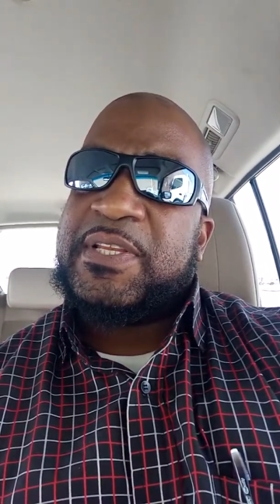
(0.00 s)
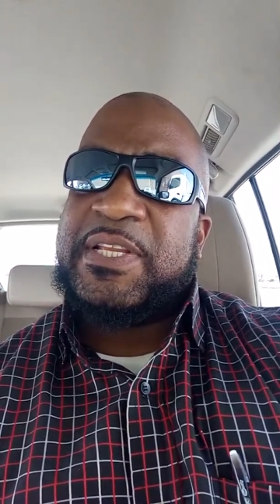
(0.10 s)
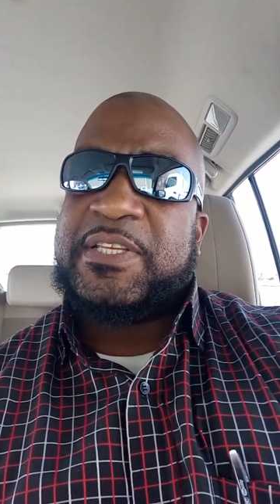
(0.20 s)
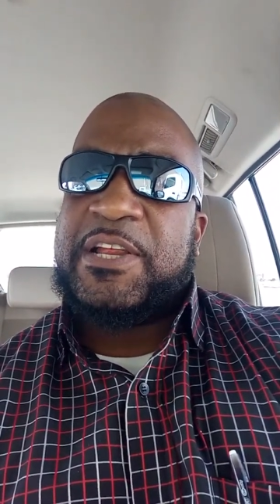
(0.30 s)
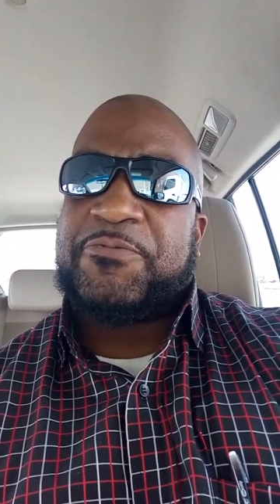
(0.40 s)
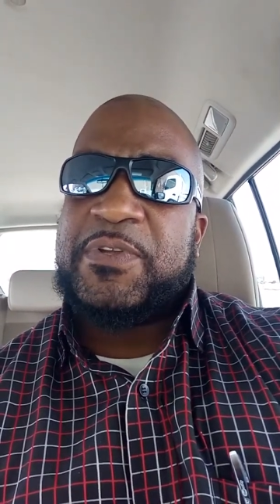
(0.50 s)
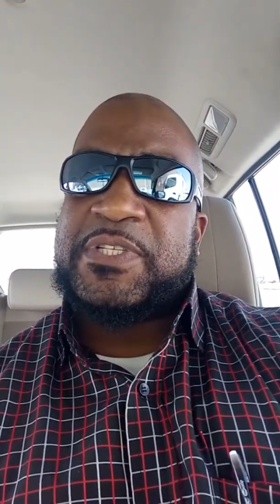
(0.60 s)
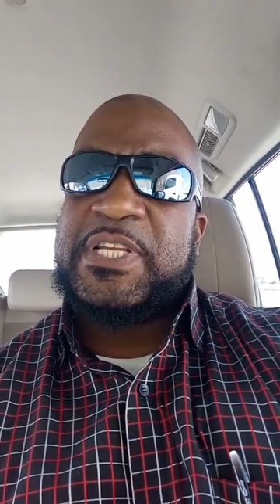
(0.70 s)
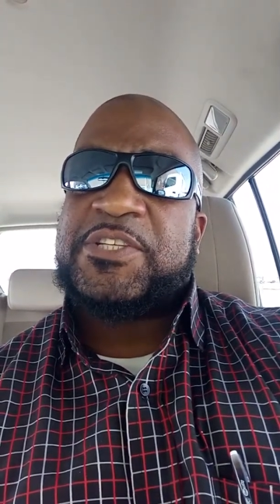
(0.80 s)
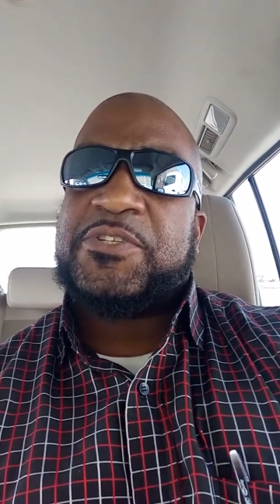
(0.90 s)
the difference
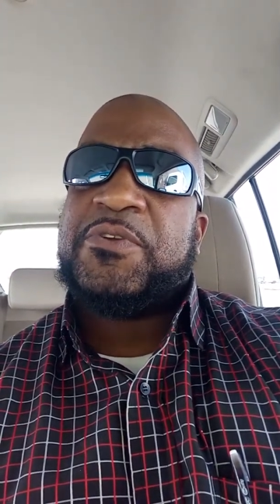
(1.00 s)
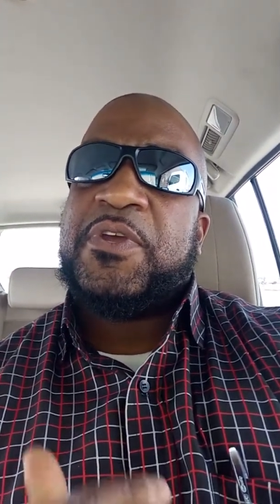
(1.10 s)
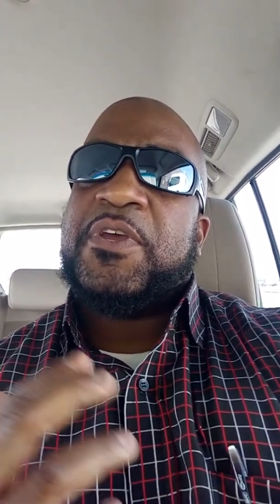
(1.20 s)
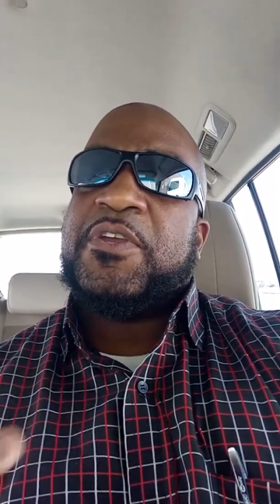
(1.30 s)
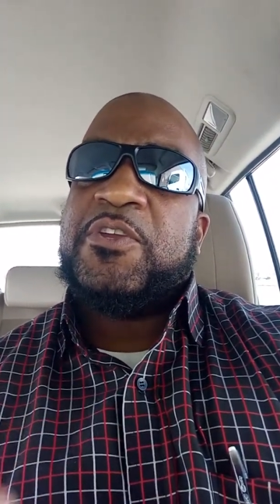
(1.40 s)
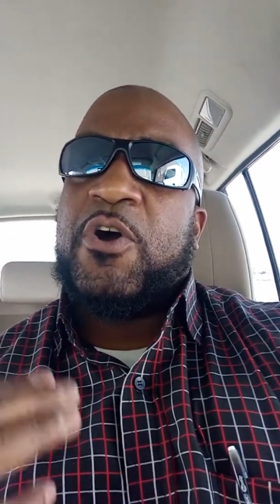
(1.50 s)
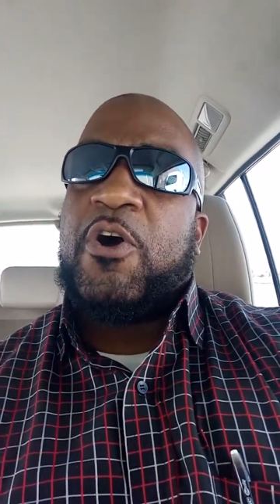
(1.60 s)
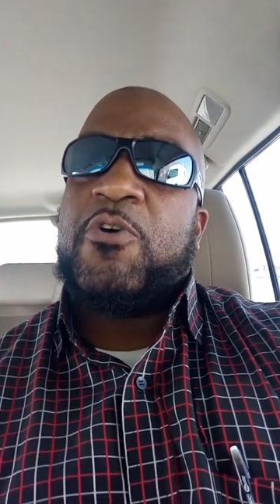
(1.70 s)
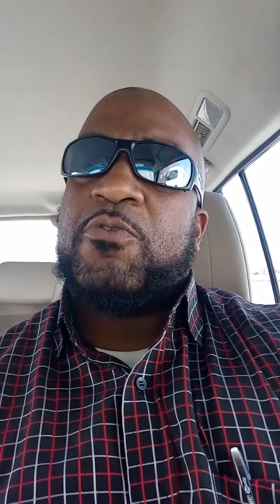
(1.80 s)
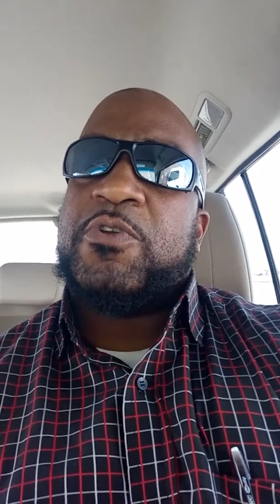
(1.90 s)
unless you, you're
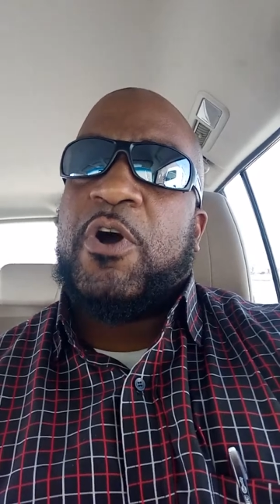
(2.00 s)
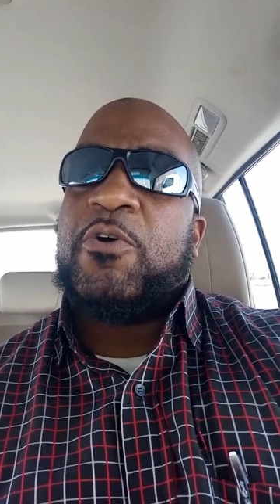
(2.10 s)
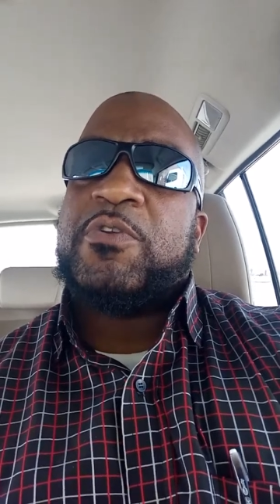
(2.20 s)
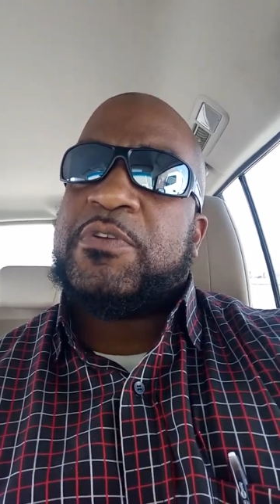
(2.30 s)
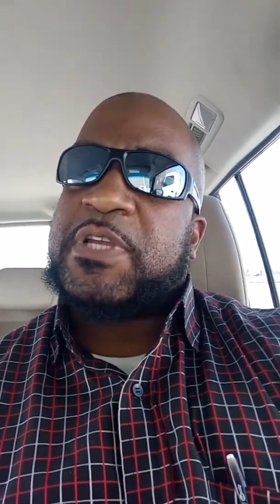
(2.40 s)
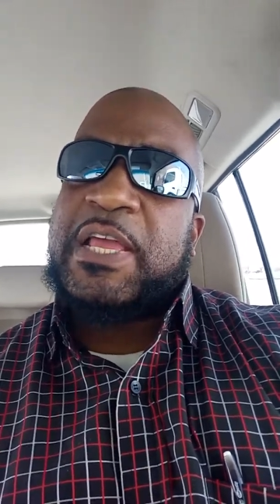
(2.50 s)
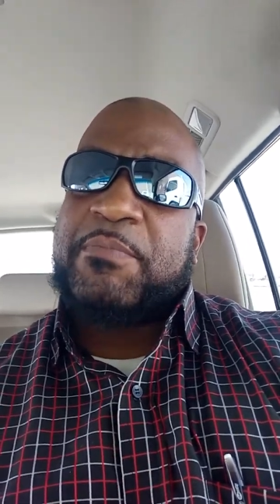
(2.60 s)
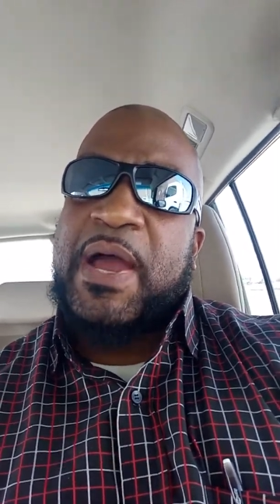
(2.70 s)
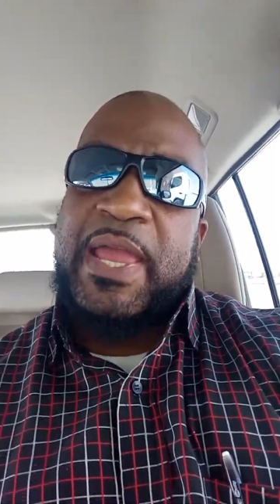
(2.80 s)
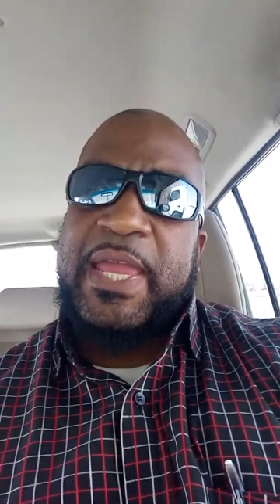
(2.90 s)
old, you're older, so like
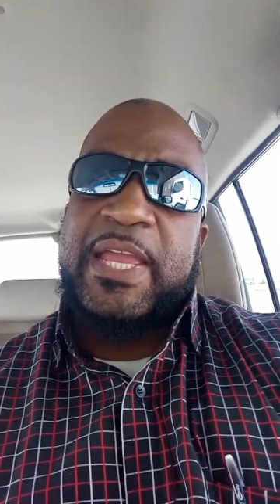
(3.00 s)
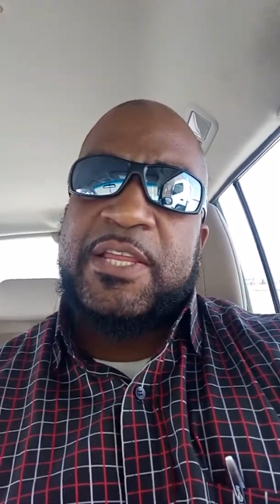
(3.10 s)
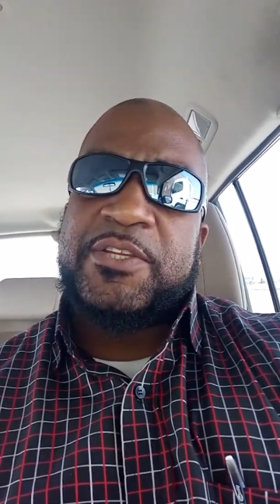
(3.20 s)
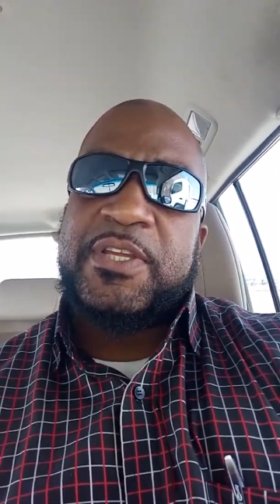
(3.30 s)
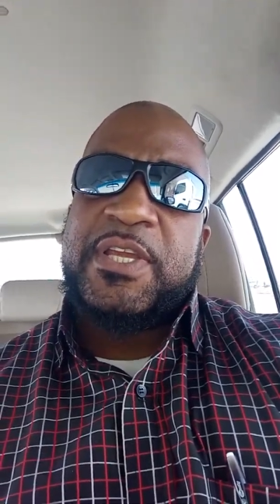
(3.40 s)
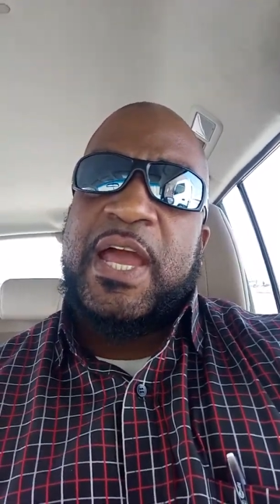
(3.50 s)
my age.